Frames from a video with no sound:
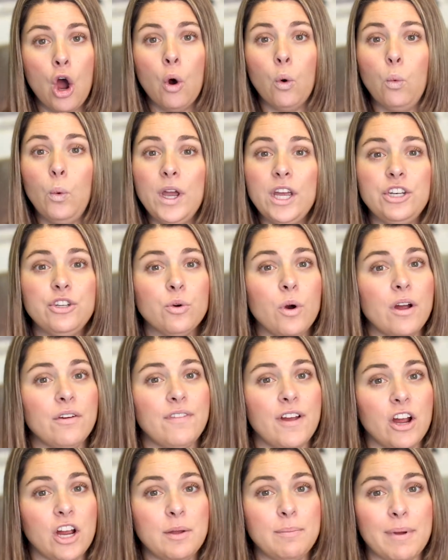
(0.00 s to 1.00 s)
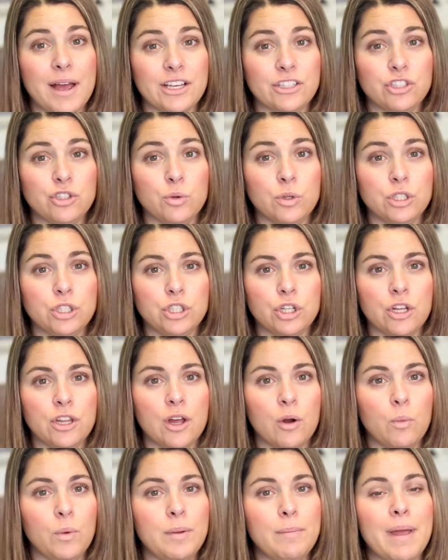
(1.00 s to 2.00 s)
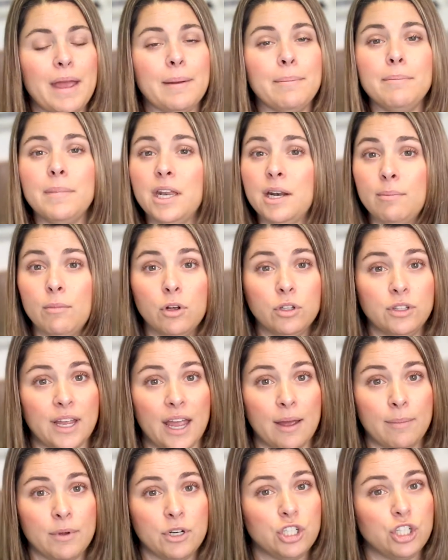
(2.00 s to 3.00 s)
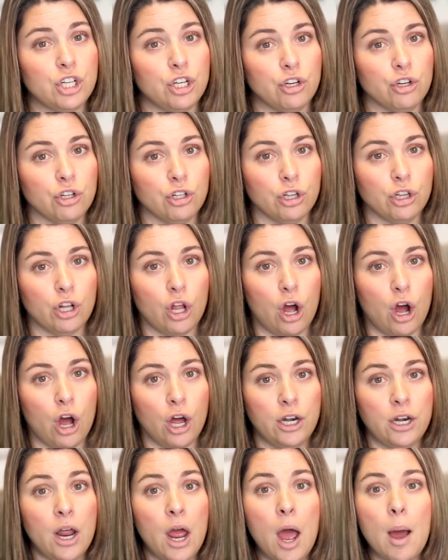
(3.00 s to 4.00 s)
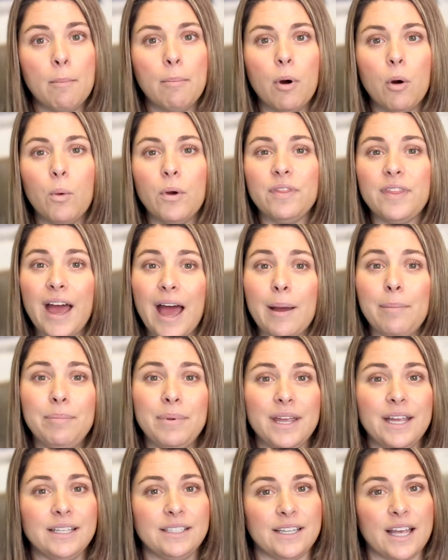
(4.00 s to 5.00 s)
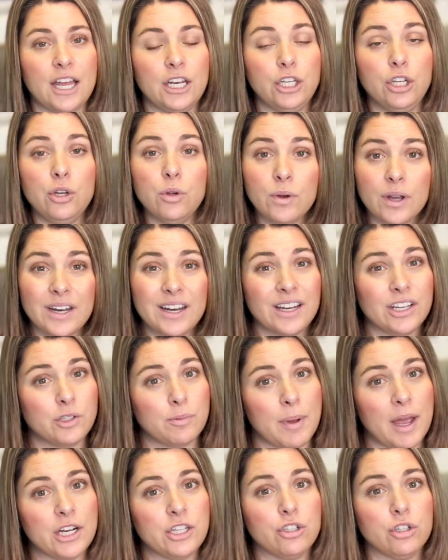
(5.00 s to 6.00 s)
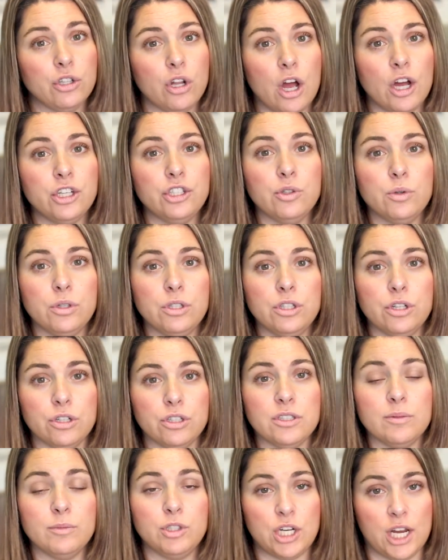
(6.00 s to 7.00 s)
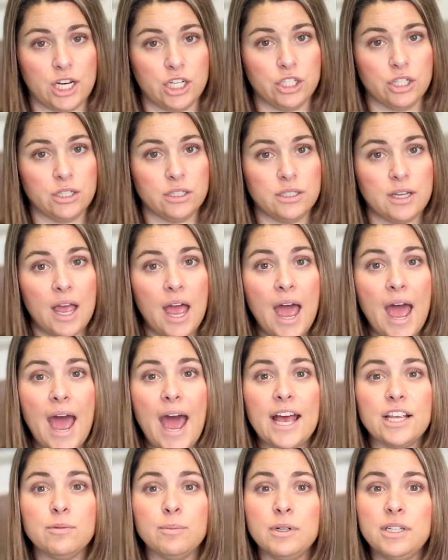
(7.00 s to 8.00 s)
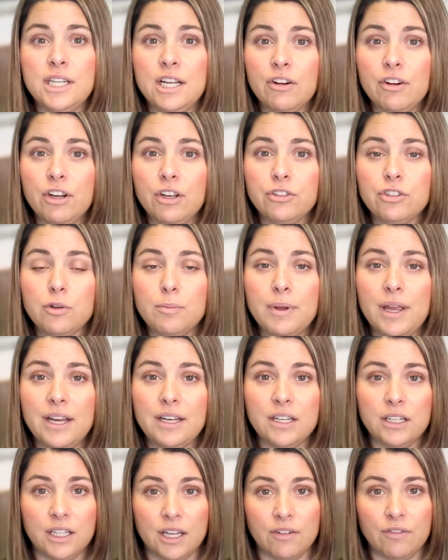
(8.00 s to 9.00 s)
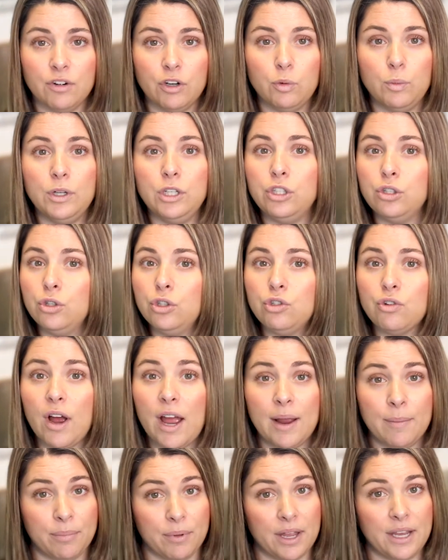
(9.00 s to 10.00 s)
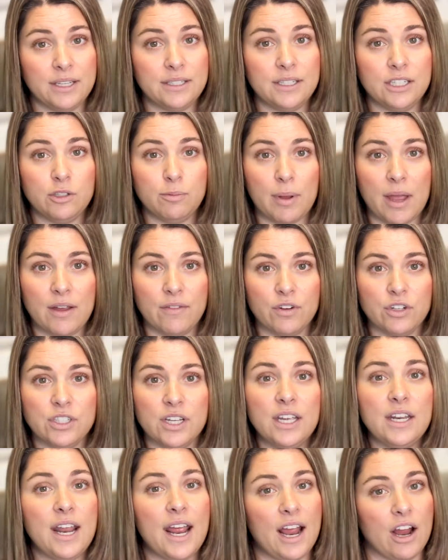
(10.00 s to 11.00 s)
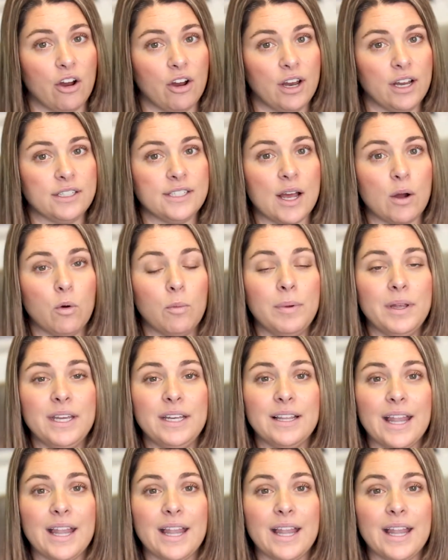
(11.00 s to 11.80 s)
We do our very best to ensure that we make minimal damage to your lawn, but with that being said, you can expect your lawn to endure some changes. As materials are being delivered, we do try and place these pavers in areas that will be